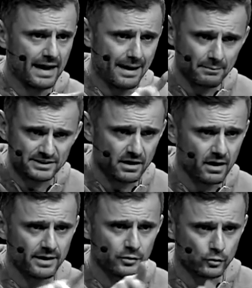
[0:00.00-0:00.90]

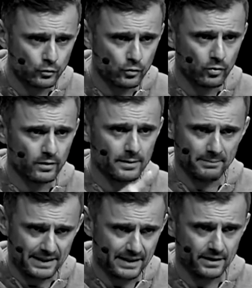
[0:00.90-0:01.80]
Amazon and Google and
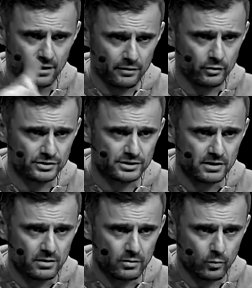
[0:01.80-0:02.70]
me and others,
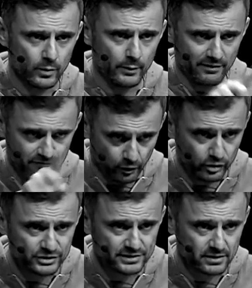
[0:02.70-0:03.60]
we went
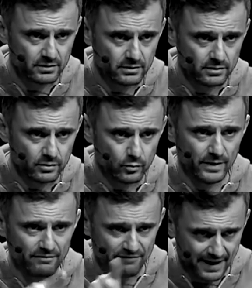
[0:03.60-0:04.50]
first.
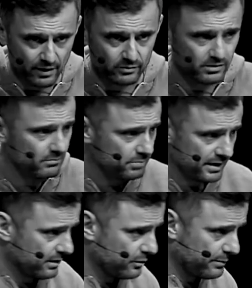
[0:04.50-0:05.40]
We failed.
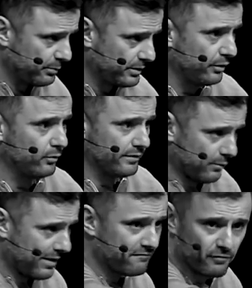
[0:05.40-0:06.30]
Plenty of other people here, they
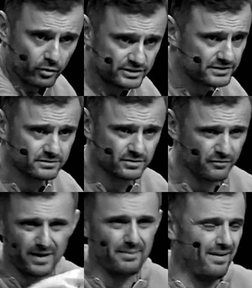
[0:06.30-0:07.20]
went first. So
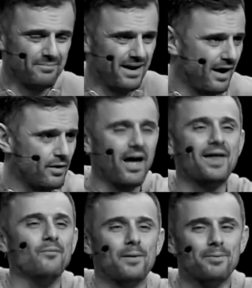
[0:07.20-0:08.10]
forget about it. I
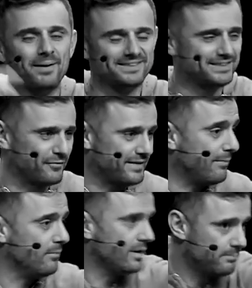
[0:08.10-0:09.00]
didn't want to put myself with them.